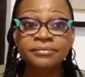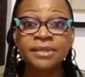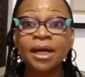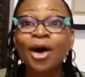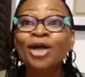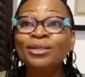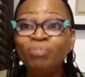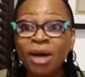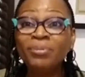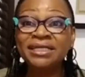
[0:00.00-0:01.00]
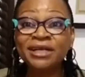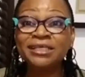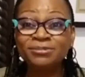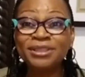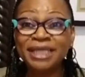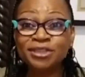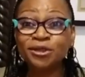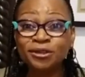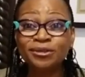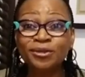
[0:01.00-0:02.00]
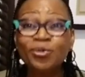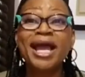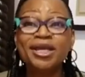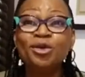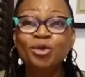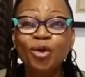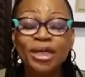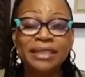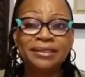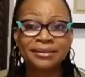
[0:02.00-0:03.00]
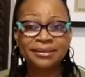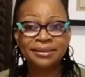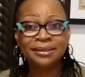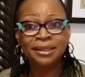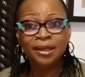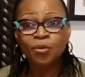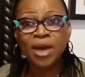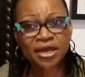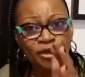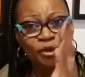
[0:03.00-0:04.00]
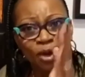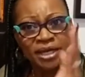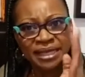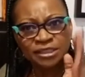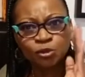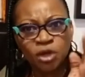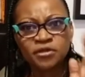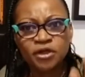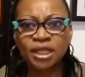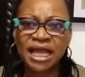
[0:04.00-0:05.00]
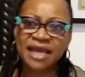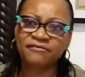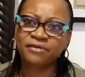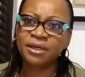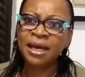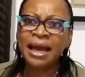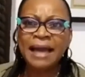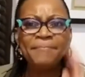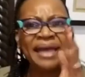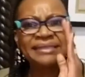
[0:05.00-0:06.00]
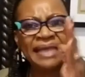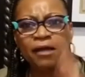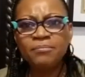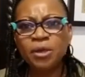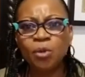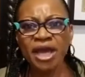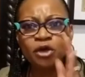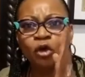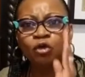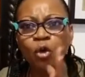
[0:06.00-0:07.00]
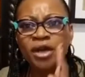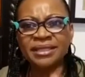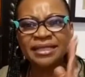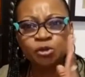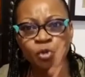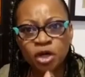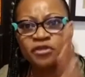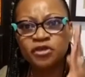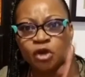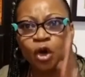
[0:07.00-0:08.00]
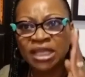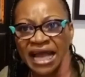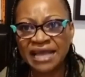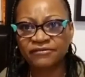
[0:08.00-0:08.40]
On public transportation, where are you going? Where are you going that's worth your life? I beg, tell me where you're going that's worth your life.